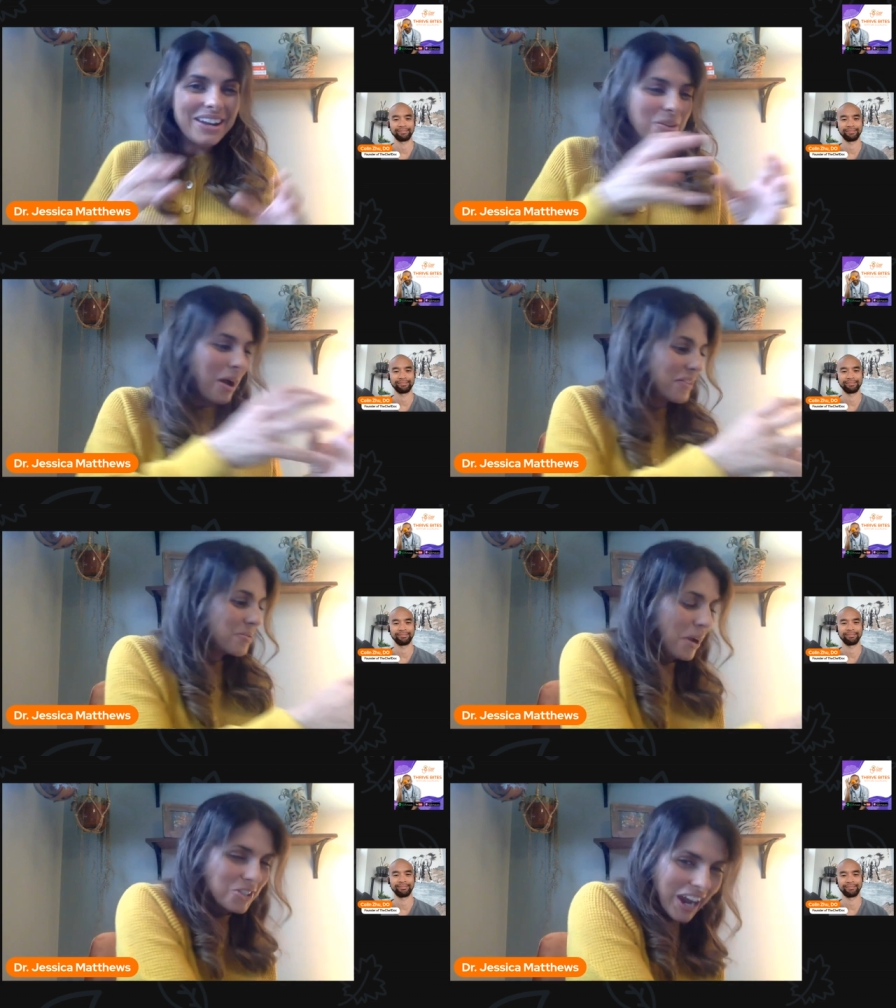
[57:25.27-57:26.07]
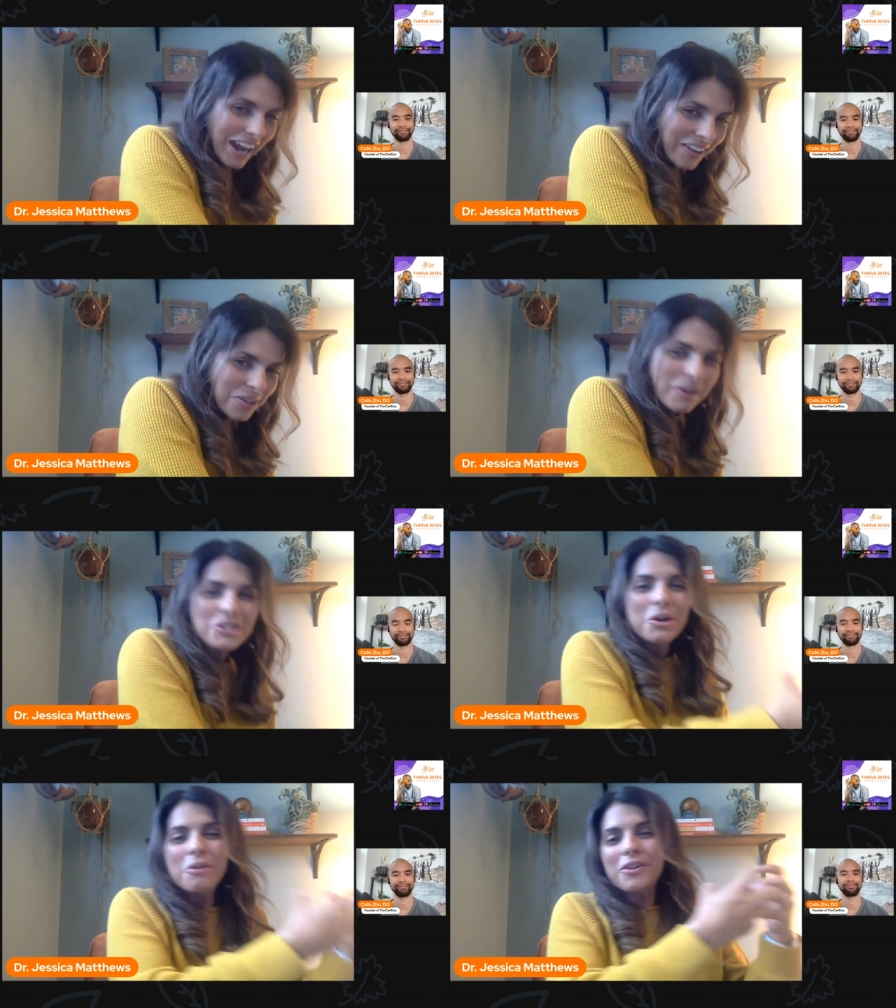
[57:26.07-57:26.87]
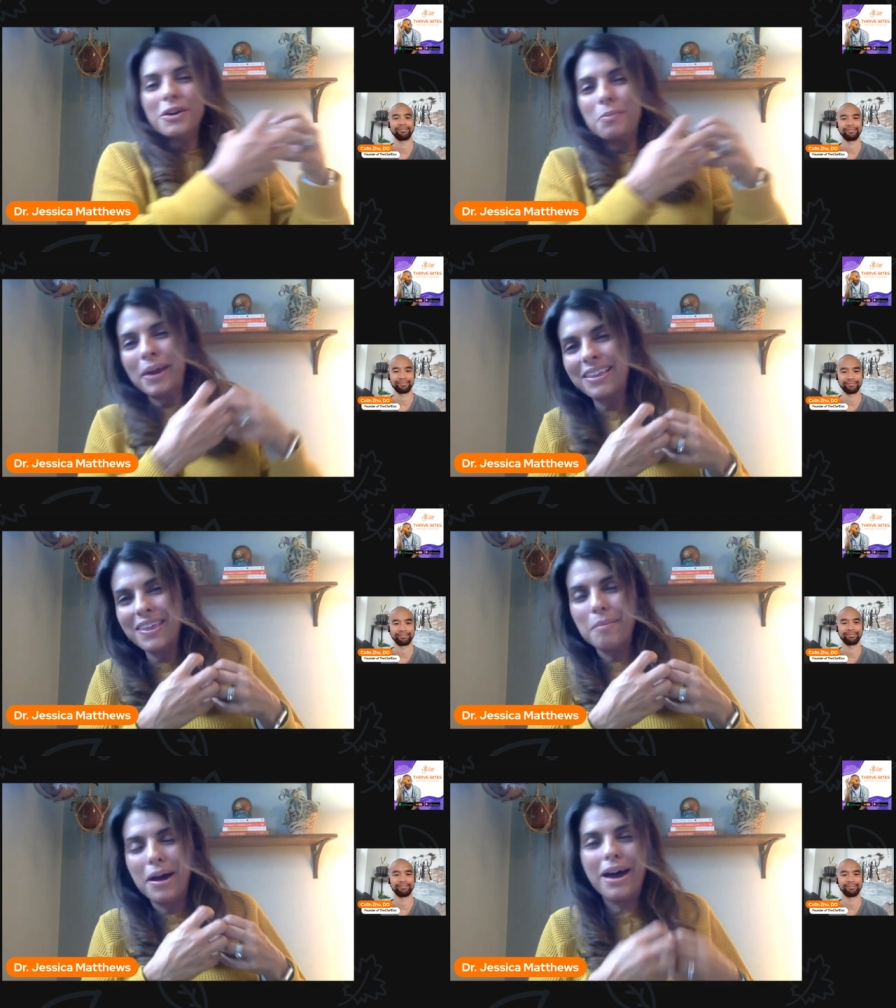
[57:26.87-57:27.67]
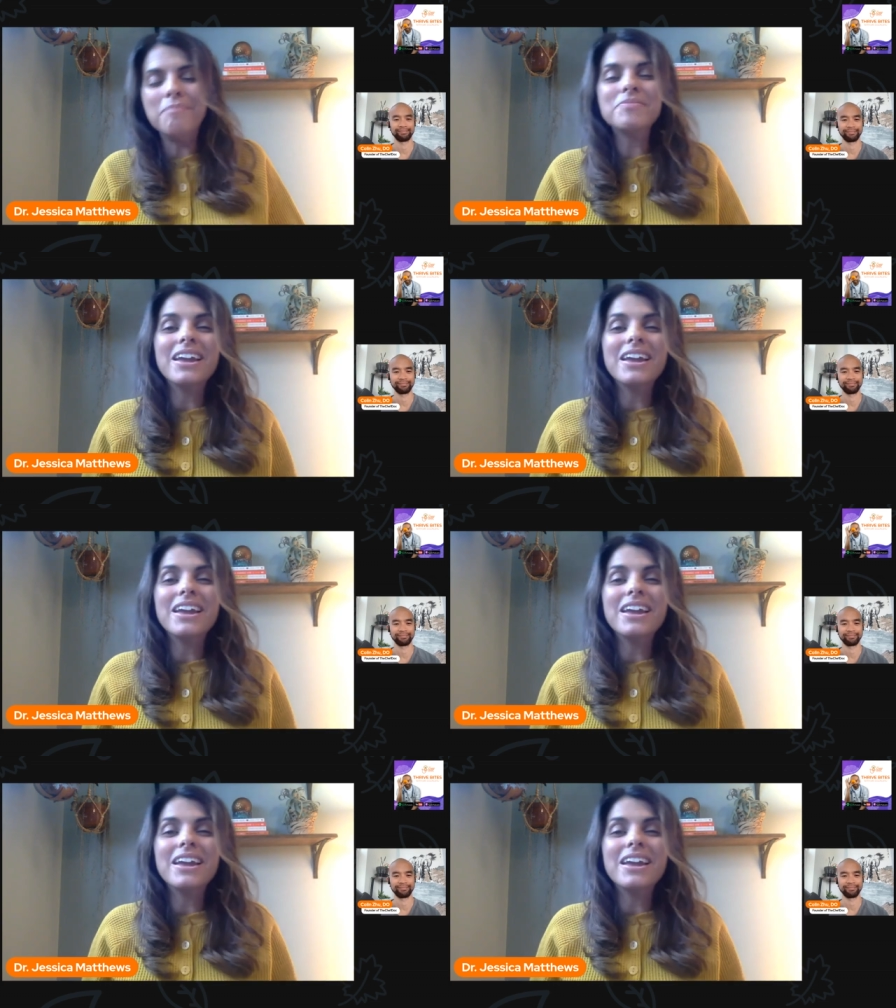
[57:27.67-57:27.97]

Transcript: You have a small child, you reach over, you pick them up,